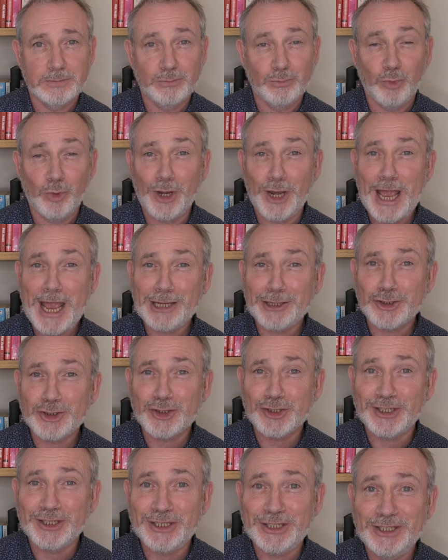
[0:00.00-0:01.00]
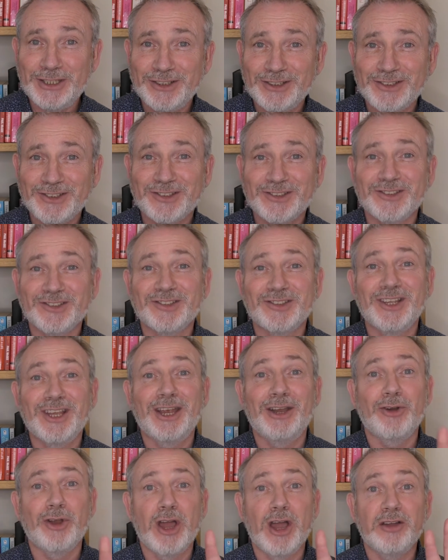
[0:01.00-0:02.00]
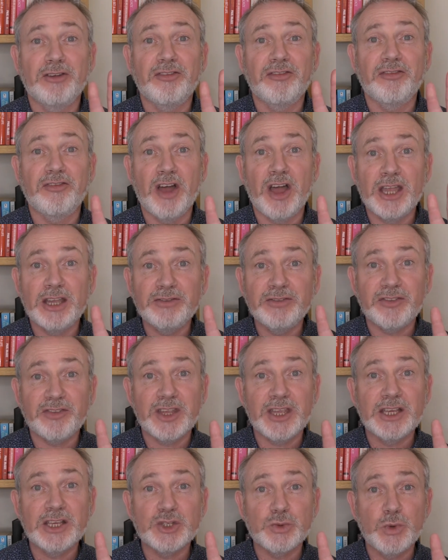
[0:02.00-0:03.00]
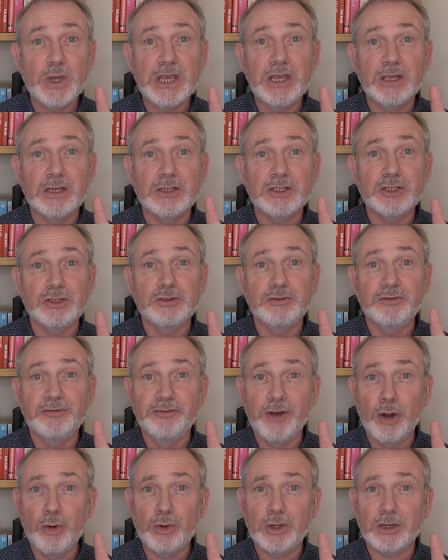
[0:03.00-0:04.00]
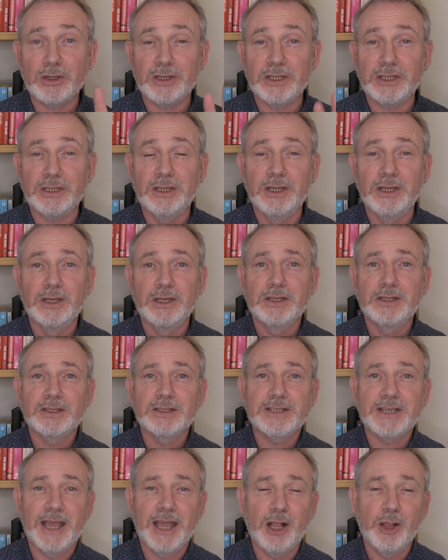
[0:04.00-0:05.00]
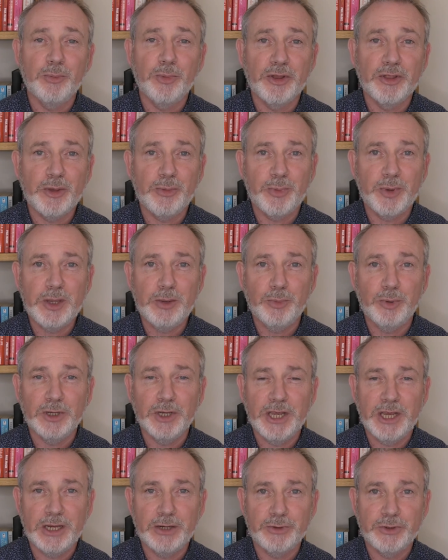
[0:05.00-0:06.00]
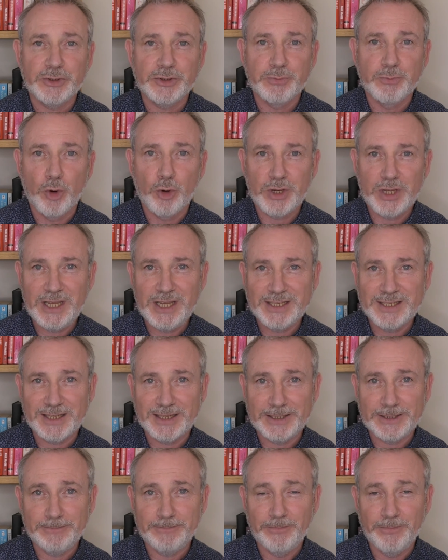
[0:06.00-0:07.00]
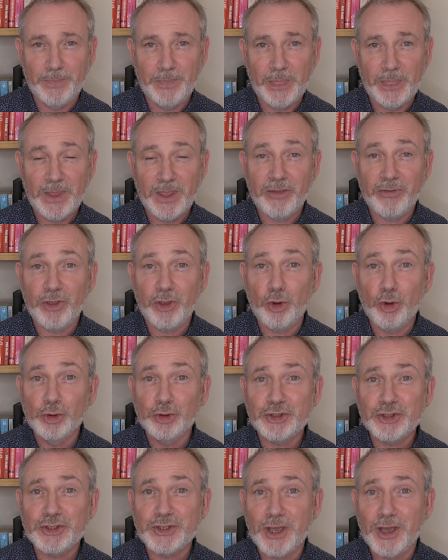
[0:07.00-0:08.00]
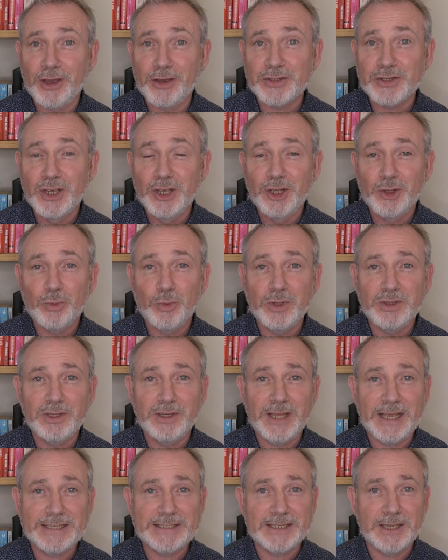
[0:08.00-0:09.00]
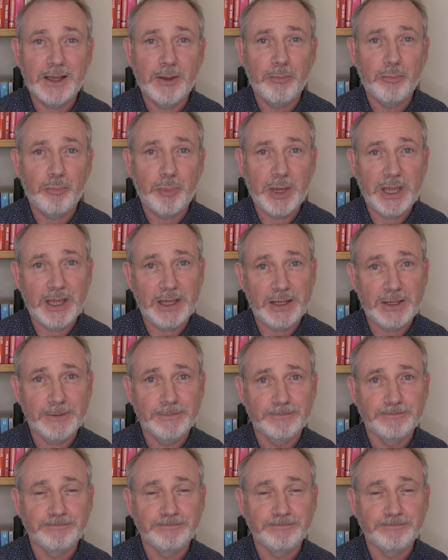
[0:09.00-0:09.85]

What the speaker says: Well, actually, there are 5 things we can do vocally to help other people hear us more easily. And they all start with the letter P.